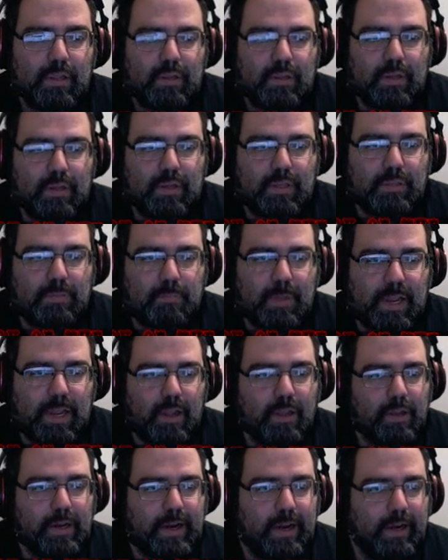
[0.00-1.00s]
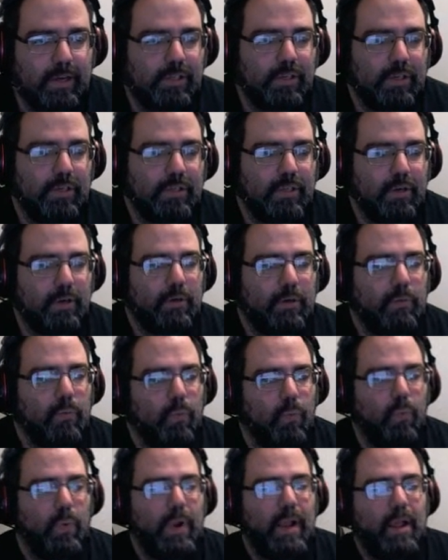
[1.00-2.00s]
because my other characters are
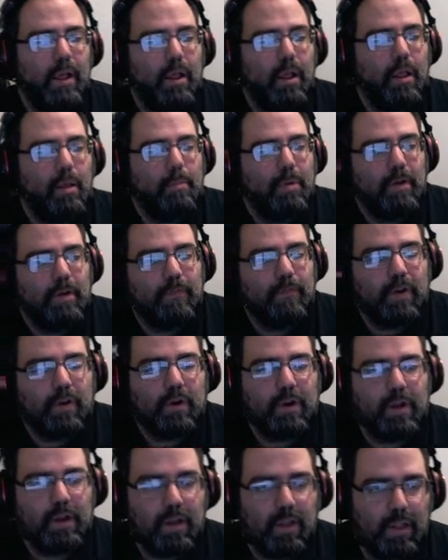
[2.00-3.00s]
well above her in